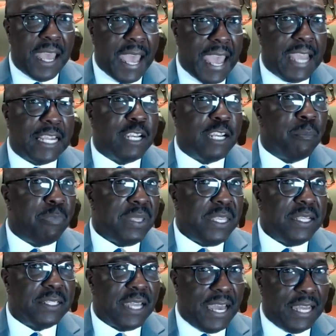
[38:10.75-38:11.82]
and
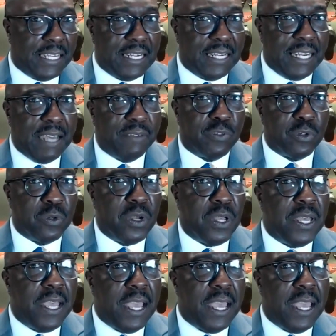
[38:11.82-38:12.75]
compete at a level